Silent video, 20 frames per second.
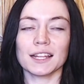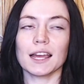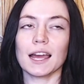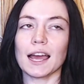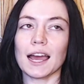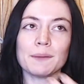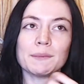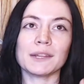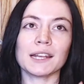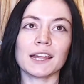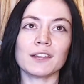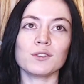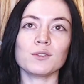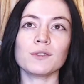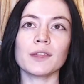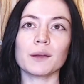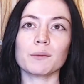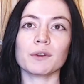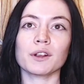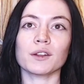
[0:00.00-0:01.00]
I mean, I knew
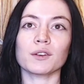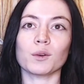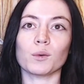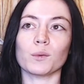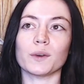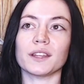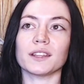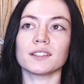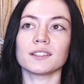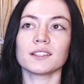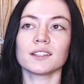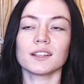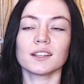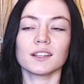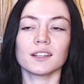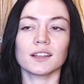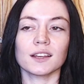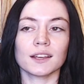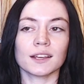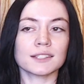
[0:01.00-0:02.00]
they were gonna win
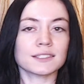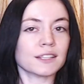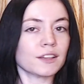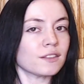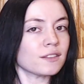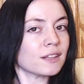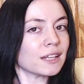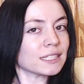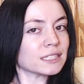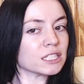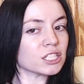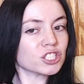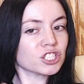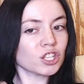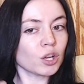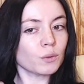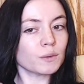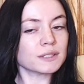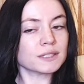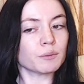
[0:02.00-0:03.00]
because I like this
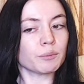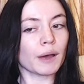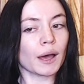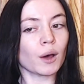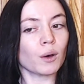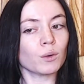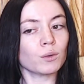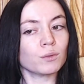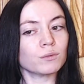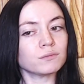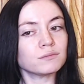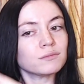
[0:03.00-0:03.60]
show was about